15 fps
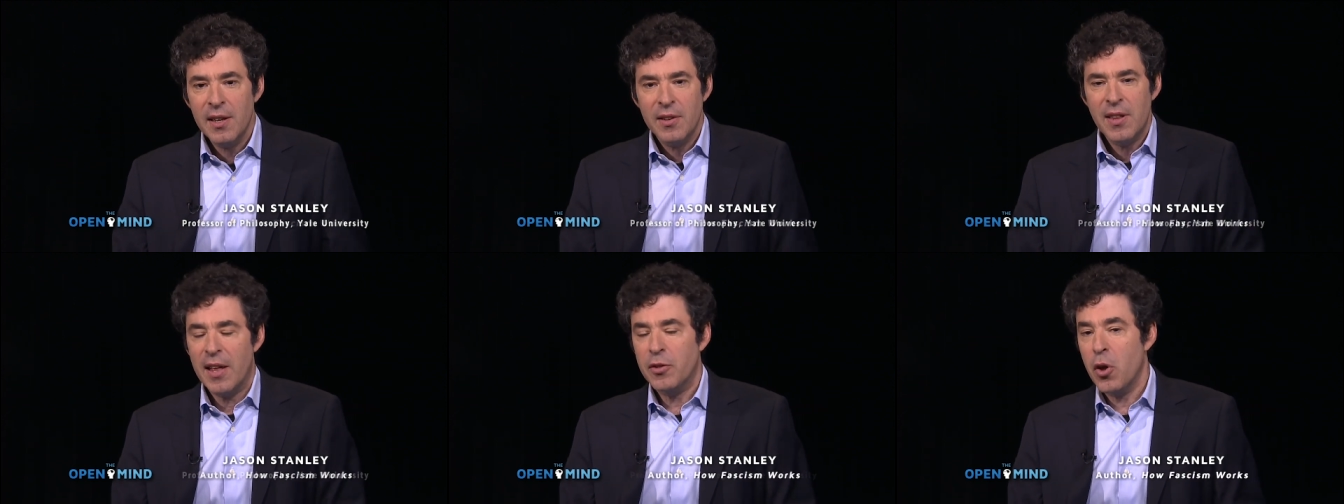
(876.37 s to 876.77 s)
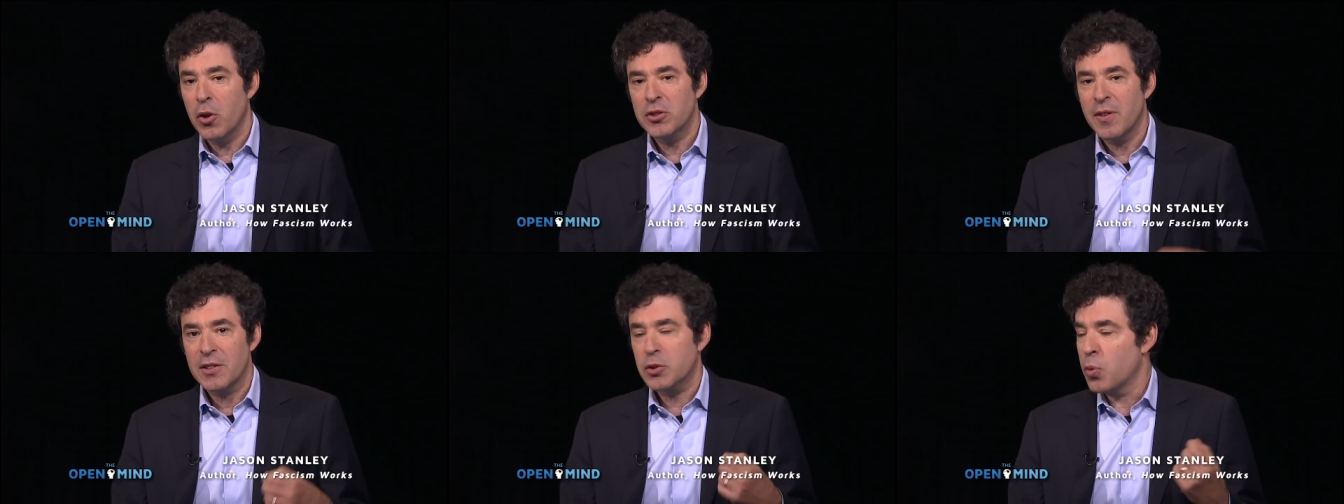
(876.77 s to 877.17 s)
that
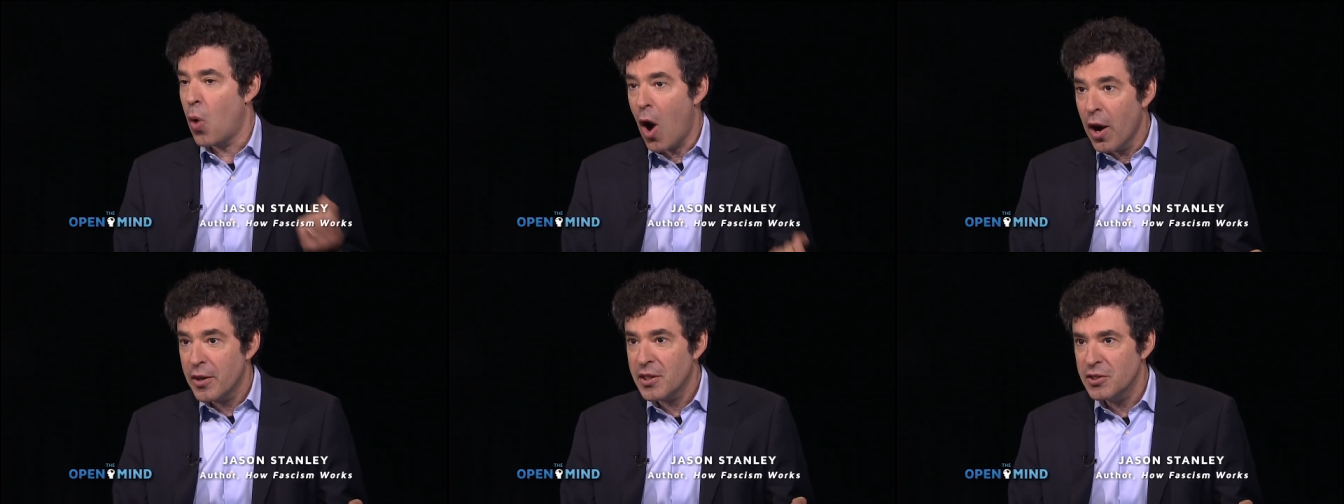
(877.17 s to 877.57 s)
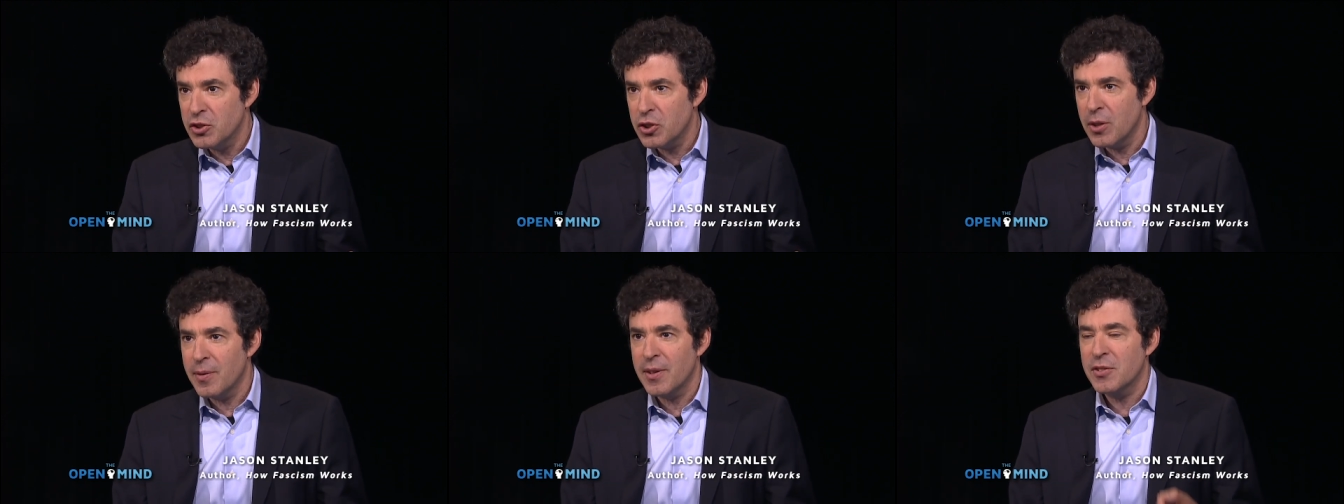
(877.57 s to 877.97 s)
those of us who aren't
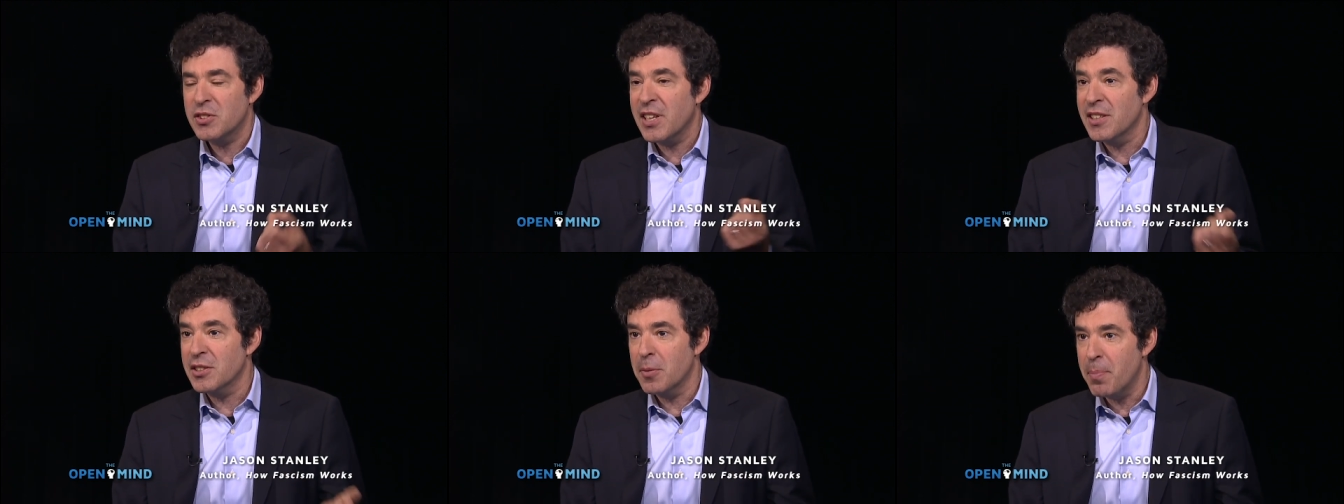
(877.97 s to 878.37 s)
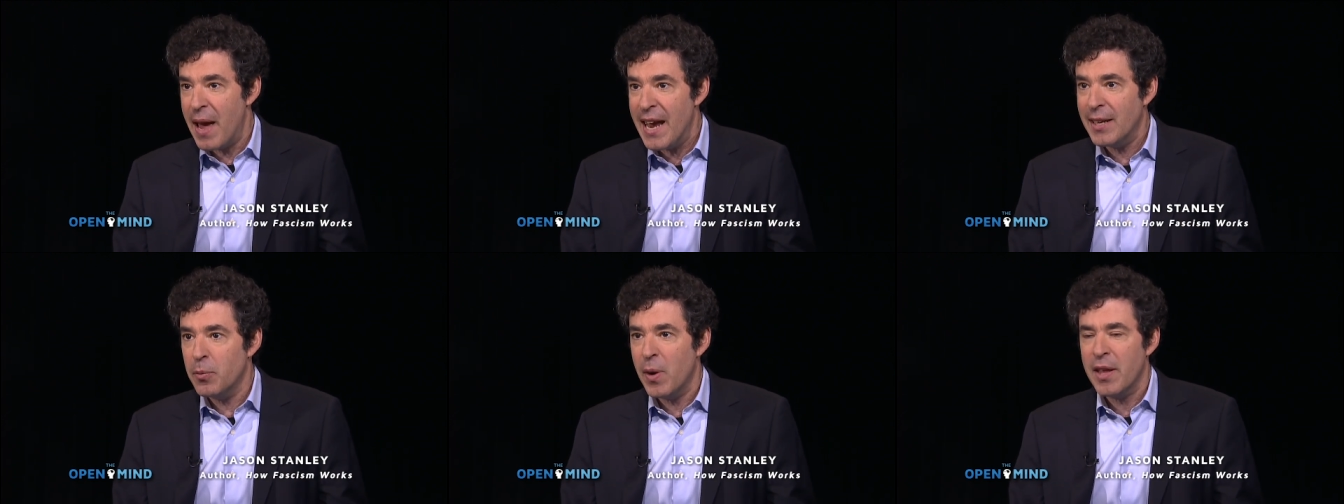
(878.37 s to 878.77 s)
conservatives can
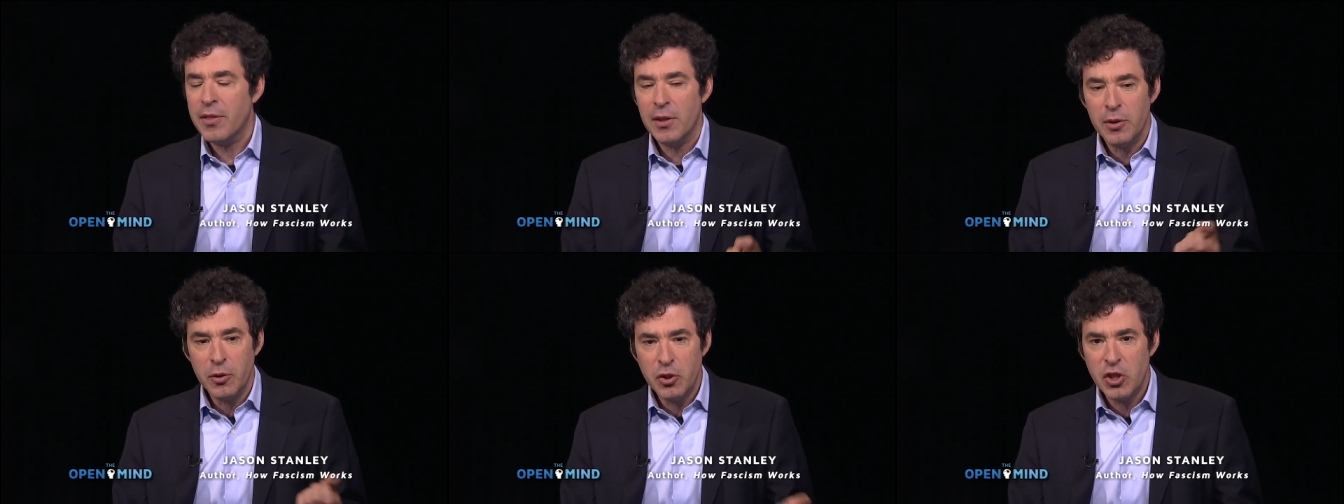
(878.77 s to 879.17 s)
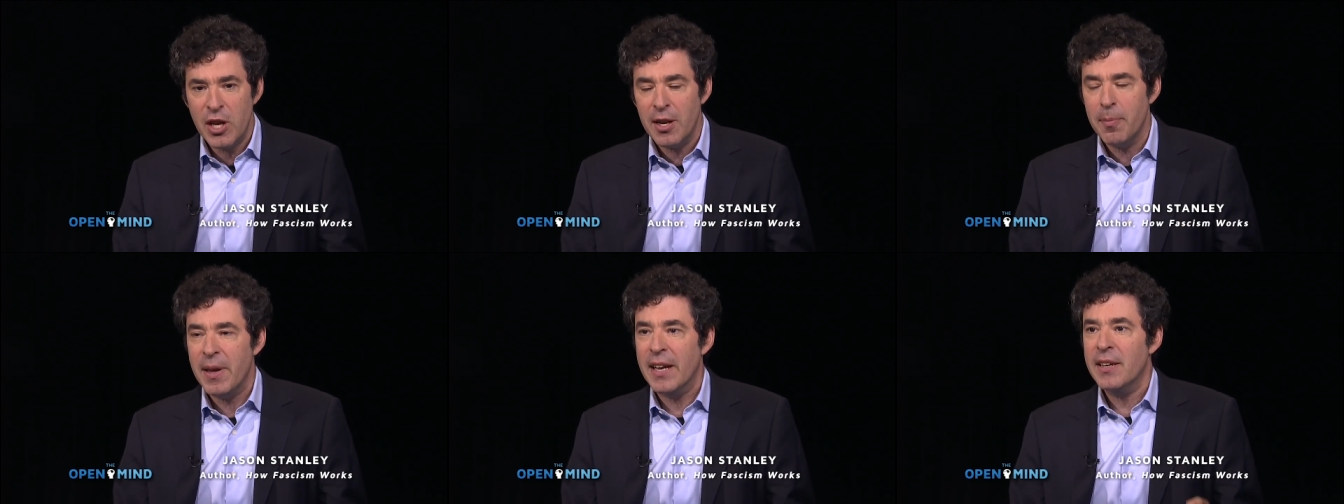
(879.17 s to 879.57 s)
debate with a
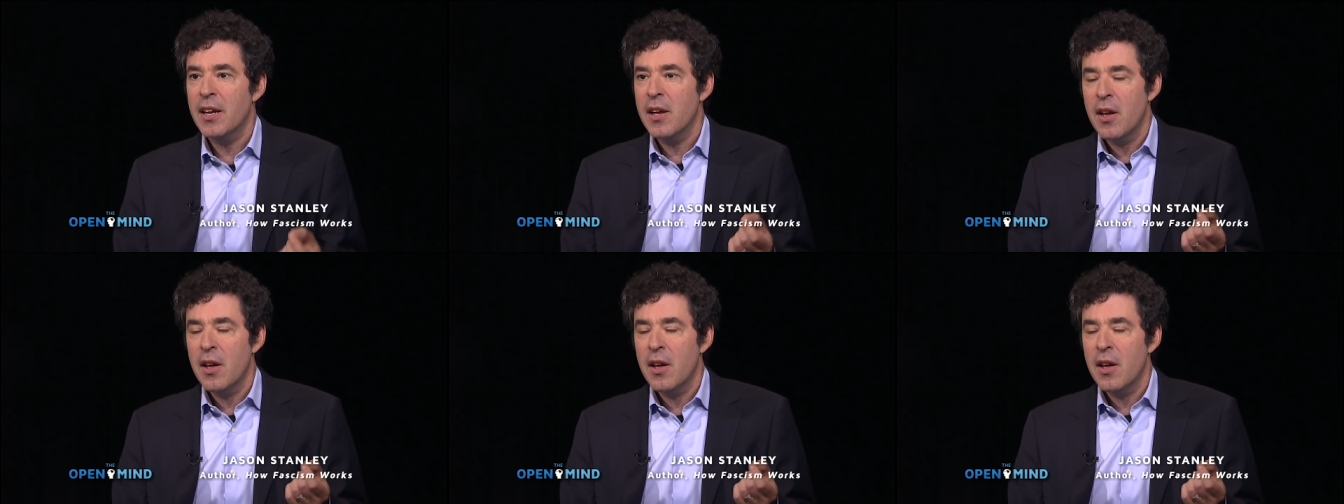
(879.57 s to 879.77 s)
legitimate.